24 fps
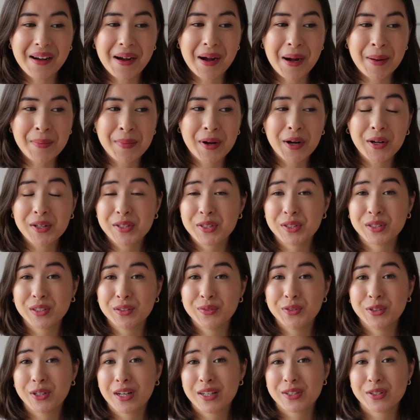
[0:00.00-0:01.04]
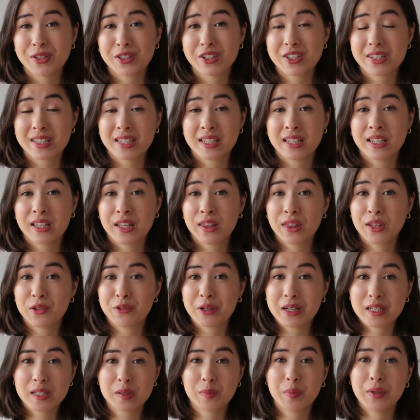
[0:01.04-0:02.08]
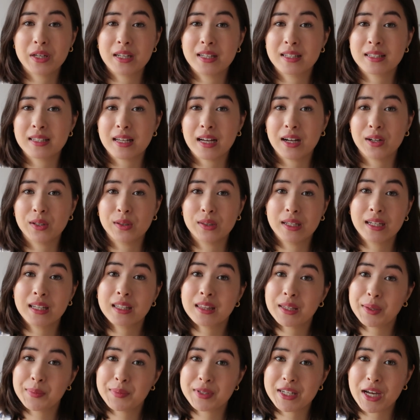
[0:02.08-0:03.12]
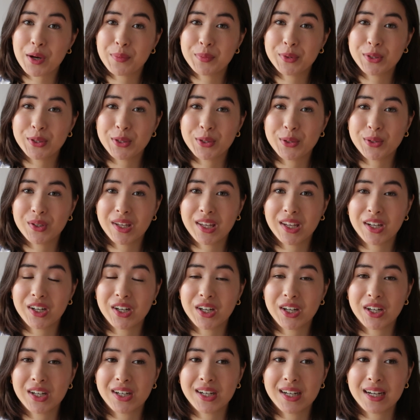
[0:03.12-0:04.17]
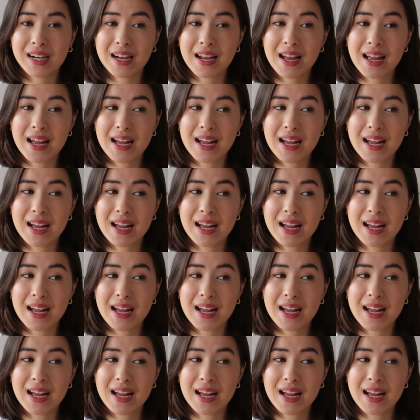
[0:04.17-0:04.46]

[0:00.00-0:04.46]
Um, also, if you guys are interested in the recipes, I'll link them down below here.